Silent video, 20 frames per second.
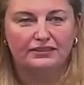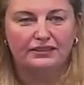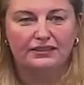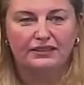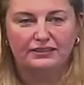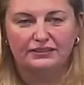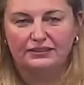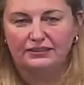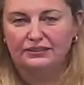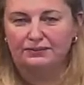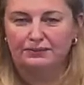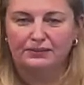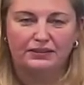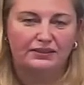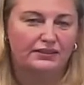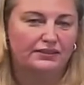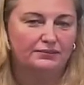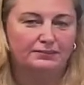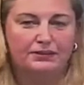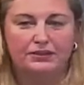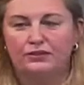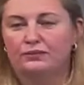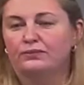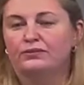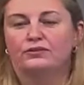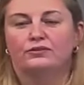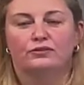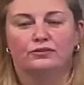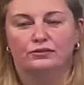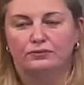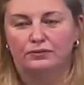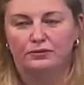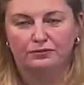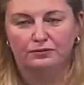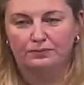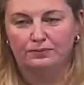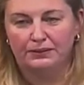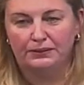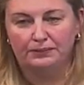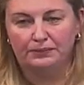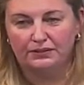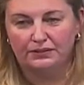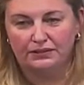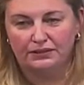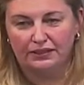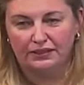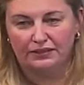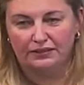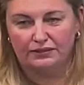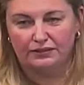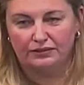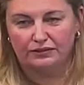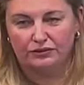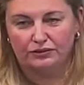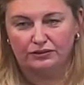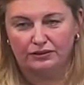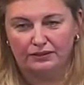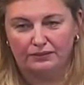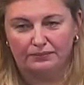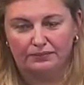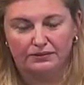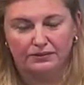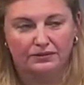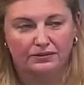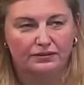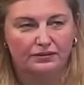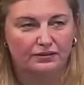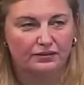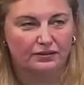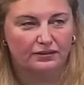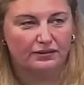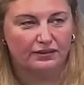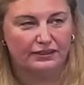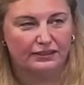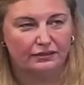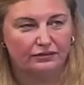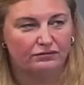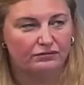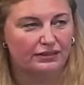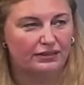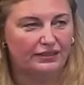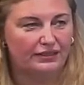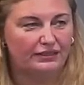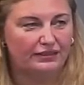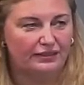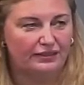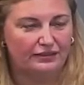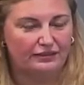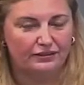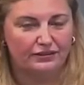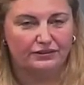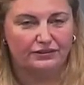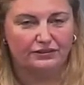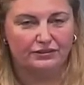yes, it becomes normal for people to take these trips, like a Ryanair